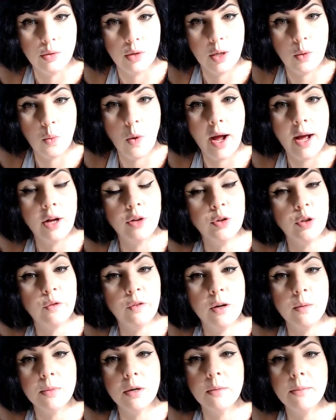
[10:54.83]
And while
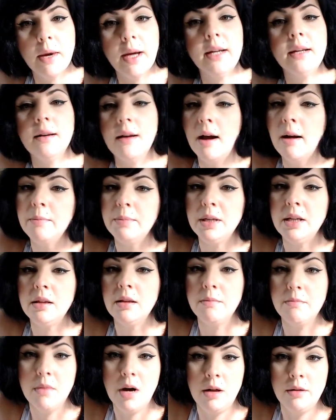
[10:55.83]
November might not be the
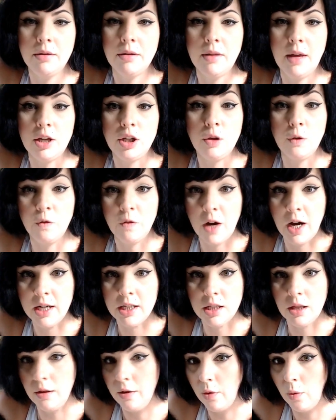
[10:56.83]
month that you
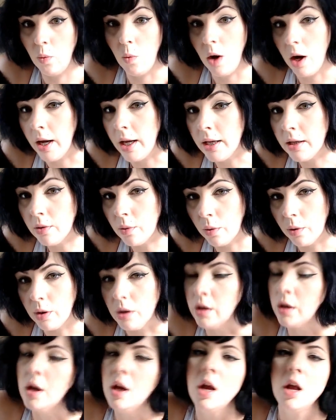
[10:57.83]
find the one or